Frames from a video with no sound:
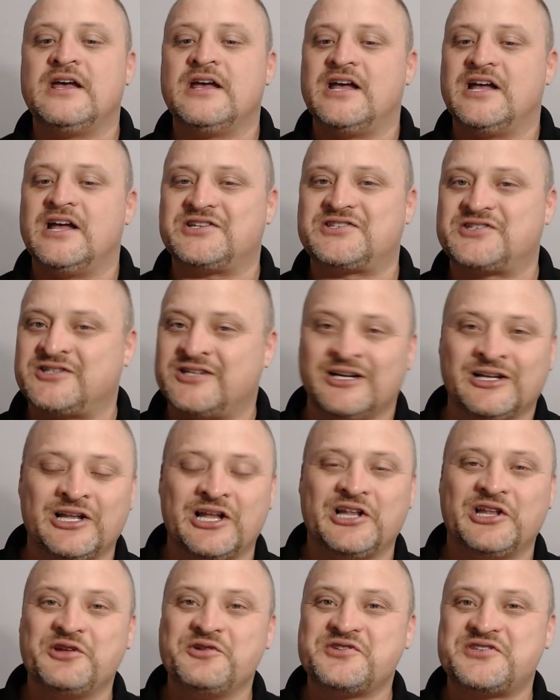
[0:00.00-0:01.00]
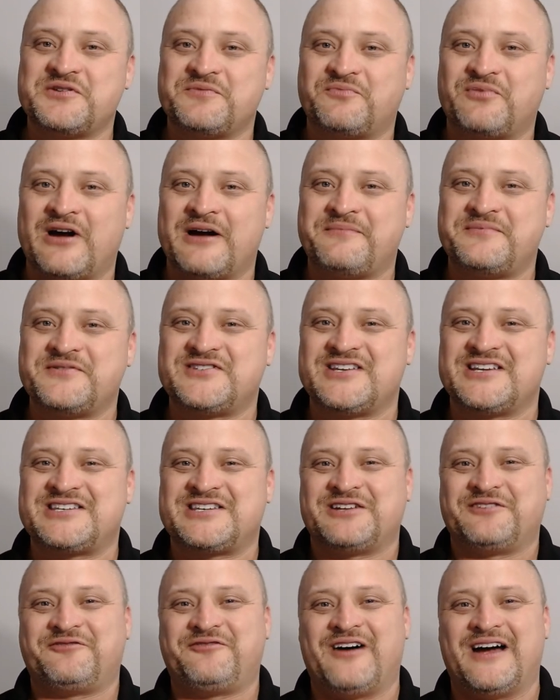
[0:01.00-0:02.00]
It's still a losing
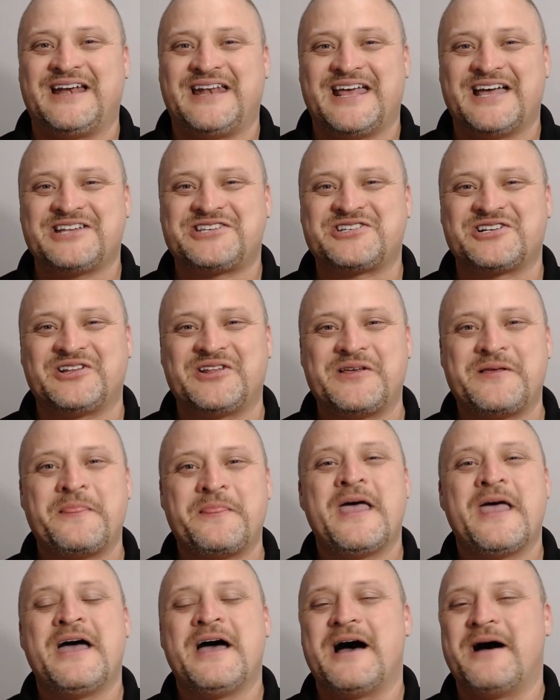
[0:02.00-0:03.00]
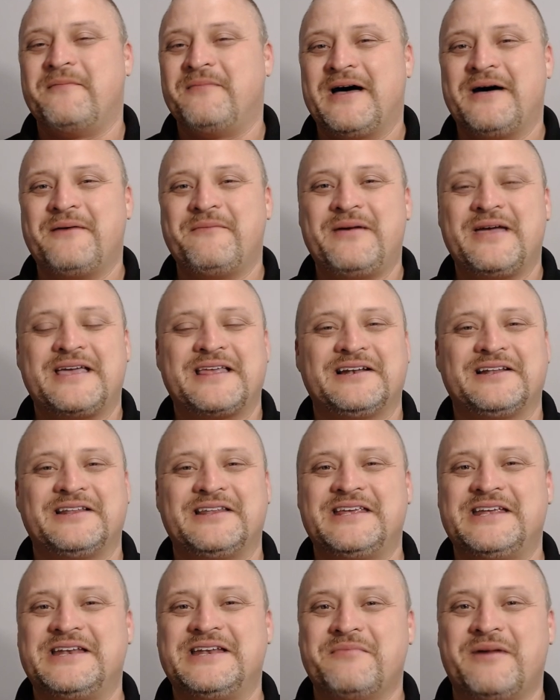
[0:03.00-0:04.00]
proposition financially. I'm not making
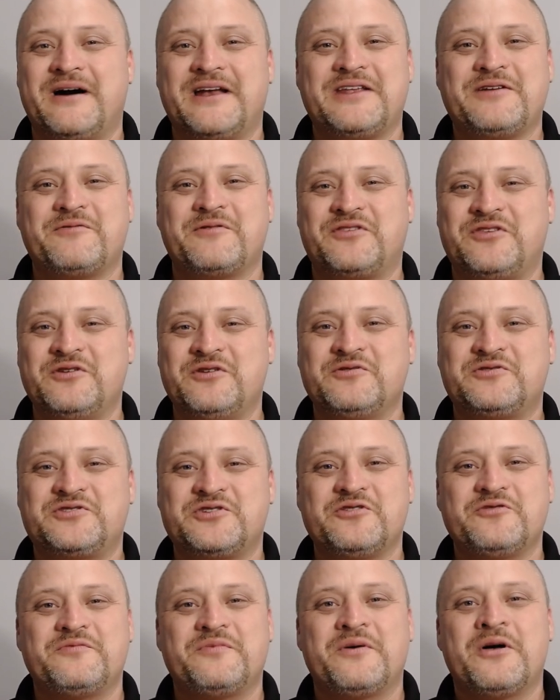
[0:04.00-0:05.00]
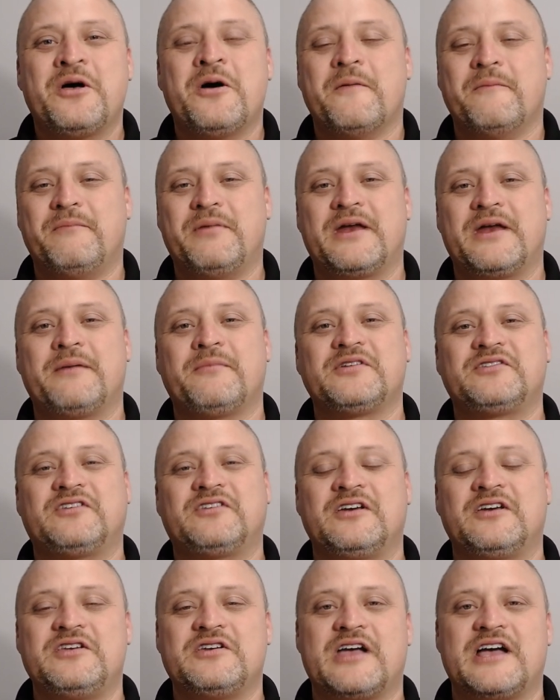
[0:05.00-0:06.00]
any money with YouTube, but I'm going to
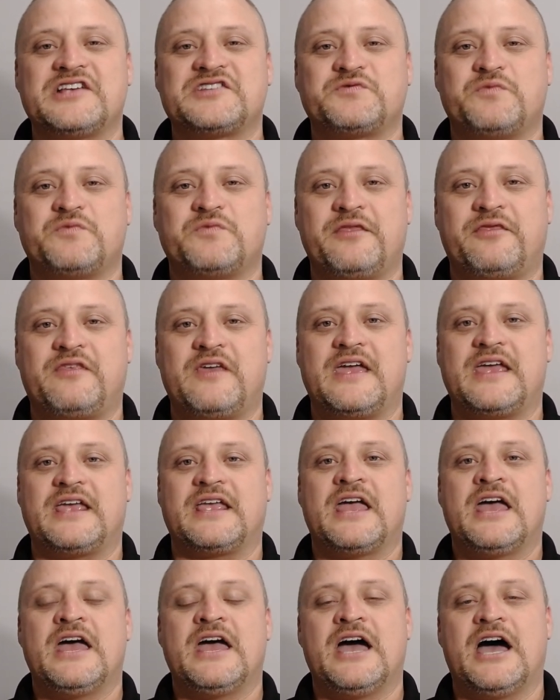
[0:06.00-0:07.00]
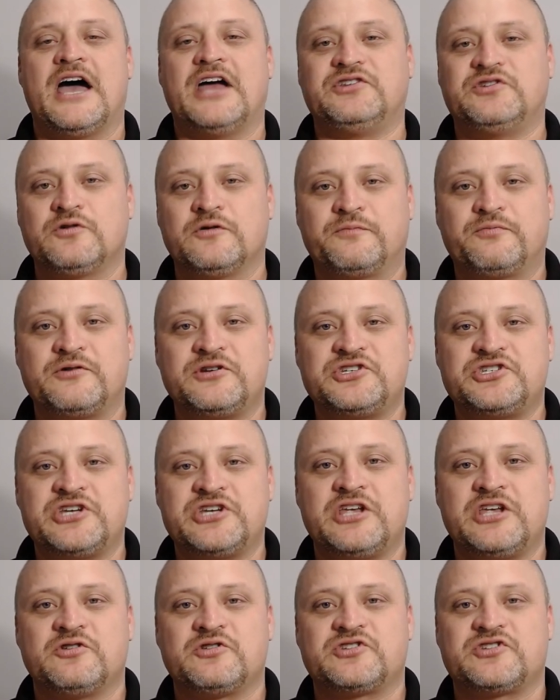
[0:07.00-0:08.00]
tell you guys one thing. I do
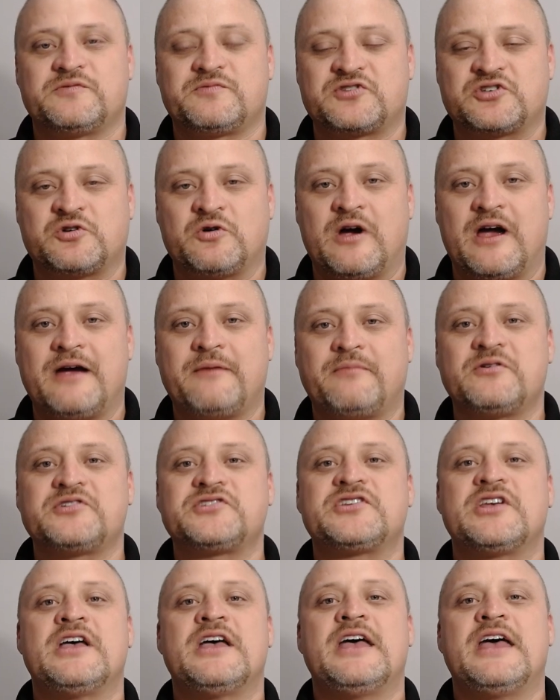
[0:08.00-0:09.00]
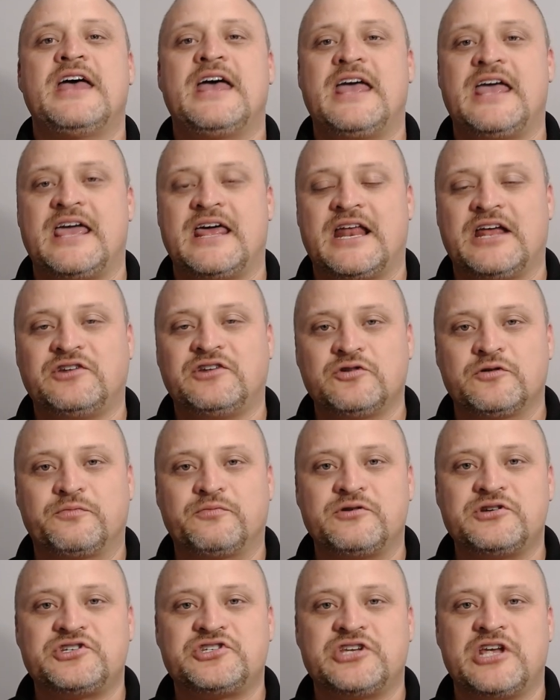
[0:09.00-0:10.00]
appreciate your subscribers, and I do
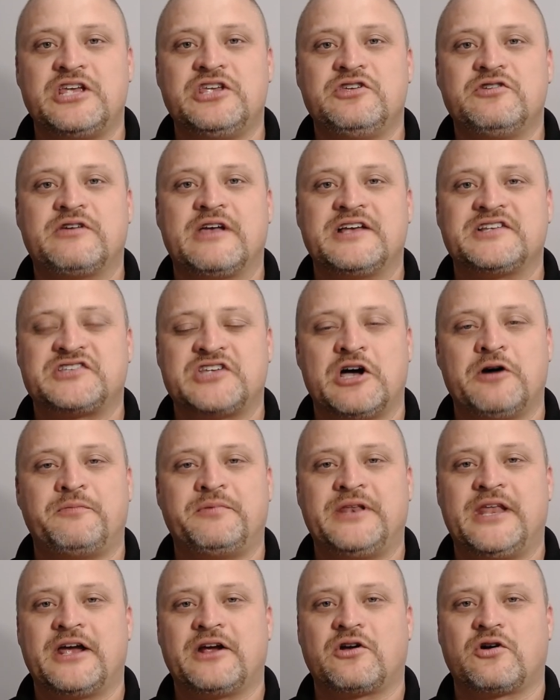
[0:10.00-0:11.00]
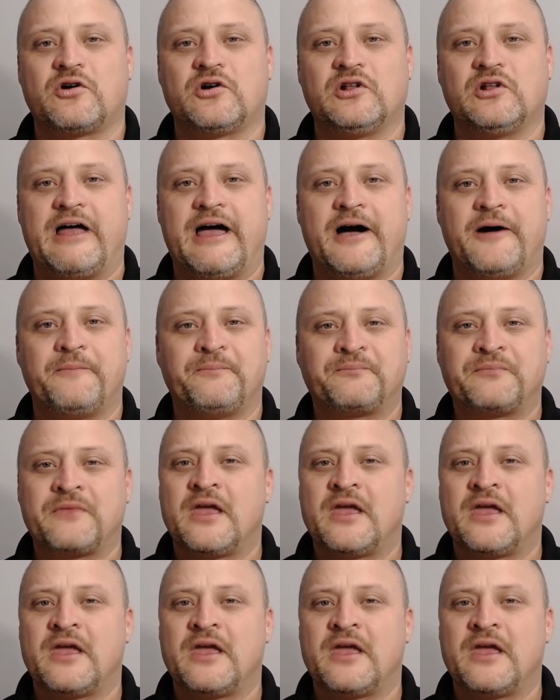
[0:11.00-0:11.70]
appreciate you guys helping that girl out.